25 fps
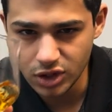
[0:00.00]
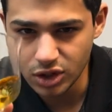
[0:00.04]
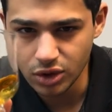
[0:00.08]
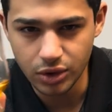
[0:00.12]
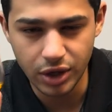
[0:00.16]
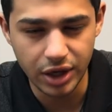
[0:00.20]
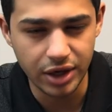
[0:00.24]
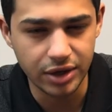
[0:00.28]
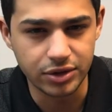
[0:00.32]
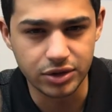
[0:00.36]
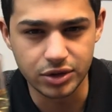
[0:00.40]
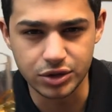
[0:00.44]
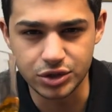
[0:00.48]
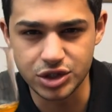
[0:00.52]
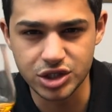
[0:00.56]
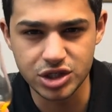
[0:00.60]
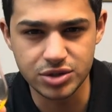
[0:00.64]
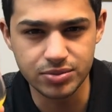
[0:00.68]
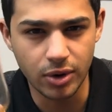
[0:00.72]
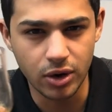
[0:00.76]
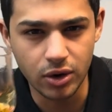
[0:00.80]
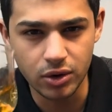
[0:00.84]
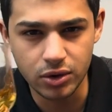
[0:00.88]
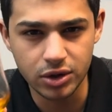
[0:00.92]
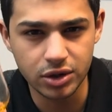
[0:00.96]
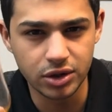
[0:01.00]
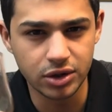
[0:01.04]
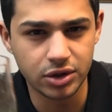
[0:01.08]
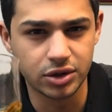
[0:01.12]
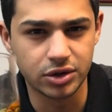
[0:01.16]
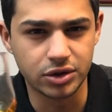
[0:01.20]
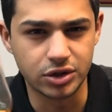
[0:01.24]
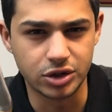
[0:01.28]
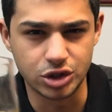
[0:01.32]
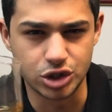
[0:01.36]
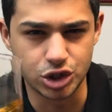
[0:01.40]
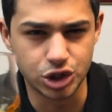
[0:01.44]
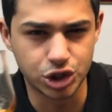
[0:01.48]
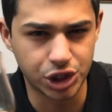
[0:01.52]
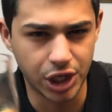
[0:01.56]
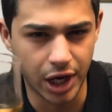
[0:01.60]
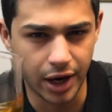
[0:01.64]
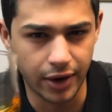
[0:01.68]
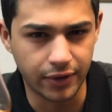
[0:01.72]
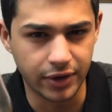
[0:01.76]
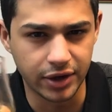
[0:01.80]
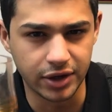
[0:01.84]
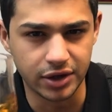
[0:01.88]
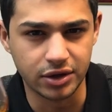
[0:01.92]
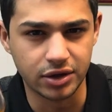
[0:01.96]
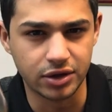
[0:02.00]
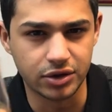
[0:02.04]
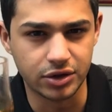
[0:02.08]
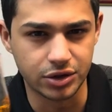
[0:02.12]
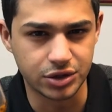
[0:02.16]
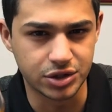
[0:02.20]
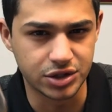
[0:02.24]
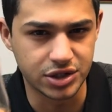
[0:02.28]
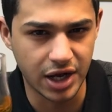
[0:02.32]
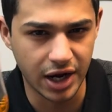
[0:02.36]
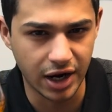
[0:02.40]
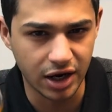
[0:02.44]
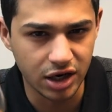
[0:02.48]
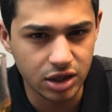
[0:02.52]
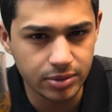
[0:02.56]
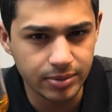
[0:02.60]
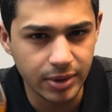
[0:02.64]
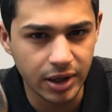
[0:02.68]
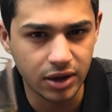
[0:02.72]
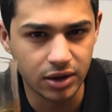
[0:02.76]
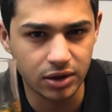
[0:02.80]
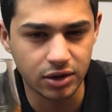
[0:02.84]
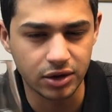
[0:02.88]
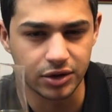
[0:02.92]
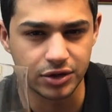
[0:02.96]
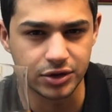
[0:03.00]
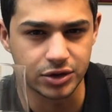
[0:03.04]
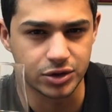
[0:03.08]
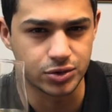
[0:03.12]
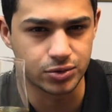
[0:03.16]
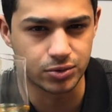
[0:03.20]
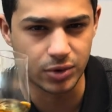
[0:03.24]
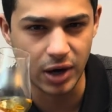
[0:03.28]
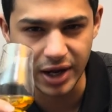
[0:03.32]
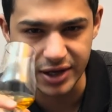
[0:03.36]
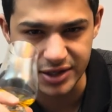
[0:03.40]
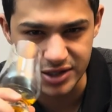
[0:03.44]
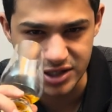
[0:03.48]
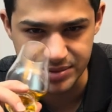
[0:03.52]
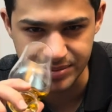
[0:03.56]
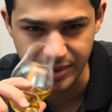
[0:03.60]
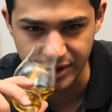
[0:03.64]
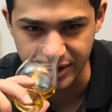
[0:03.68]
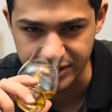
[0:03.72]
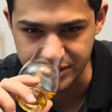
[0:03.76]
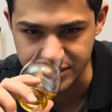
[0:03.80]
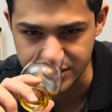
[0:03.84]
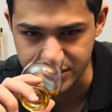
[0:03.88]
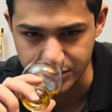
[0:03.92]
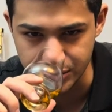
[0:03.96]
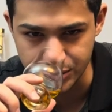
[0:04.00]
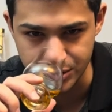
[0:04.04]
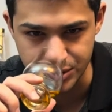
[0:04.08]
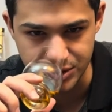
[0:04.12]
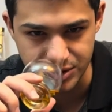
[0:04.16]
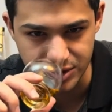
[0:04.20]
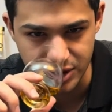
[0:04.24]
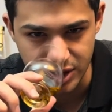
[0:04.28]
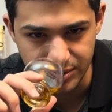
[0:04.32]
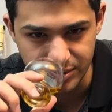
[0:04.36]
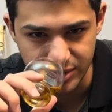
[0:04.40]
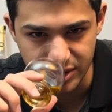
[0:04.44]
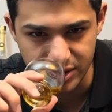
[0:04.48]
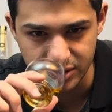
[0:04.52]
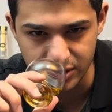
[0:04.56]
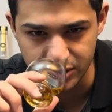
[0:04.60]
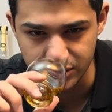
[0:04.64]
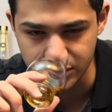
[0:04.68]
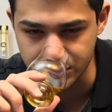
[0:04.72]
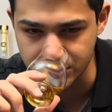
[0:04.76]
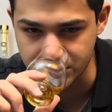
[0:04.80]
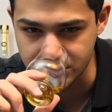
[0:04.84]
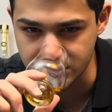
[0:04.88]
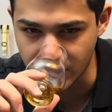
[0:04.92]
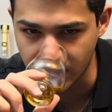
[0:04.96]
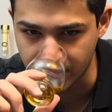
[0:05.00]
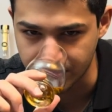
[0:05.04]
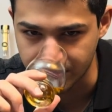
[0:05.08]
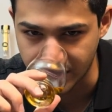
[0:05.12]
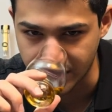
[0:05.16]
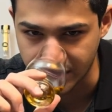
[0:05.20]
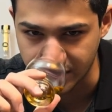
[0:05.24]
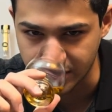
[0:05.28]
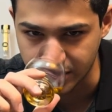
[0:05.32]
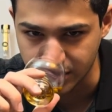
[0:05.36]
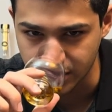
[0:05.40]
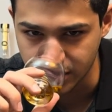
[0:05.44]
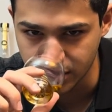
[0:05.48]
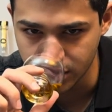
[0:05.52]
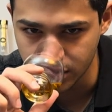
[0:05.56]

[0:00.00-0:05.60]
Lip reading: Okay, there's smoke, there's cherry, there's caramel, there's rye spice, there's cinnamon, there's nutmeg.